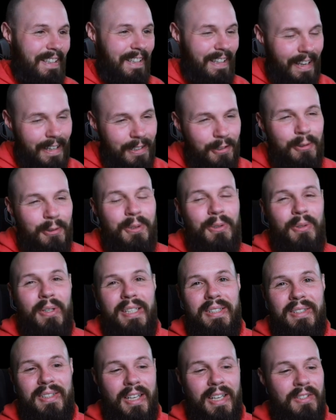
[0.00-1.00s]
I do agree.
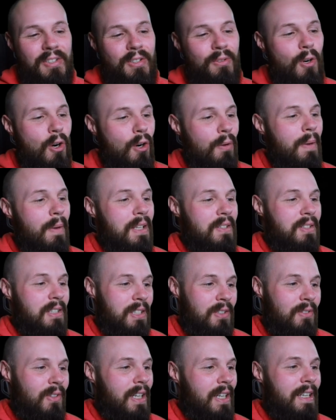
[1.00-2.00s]
It sends the wrong
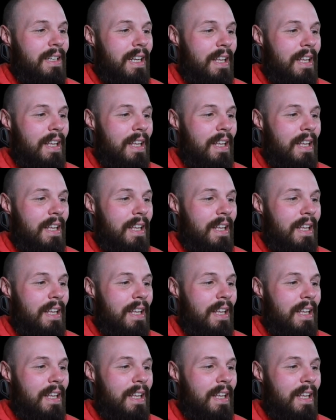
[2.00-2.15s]
message, right?